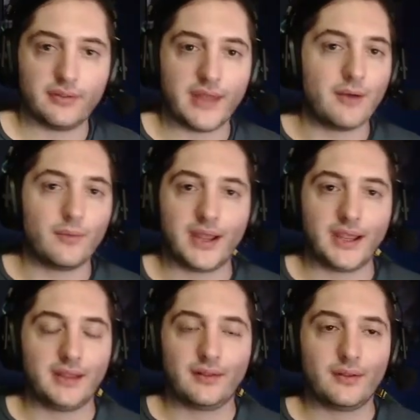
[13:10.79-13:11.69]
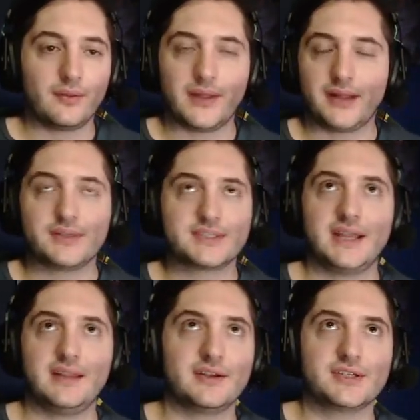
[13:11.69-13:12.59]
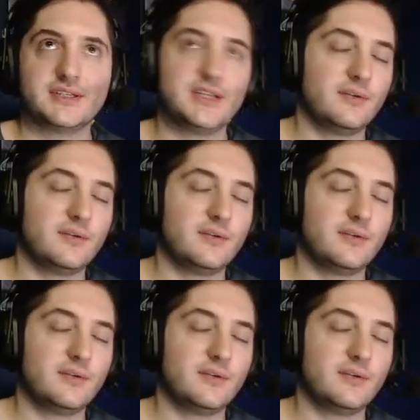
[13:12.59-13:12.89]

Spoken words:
That way, like let's say there's a tier,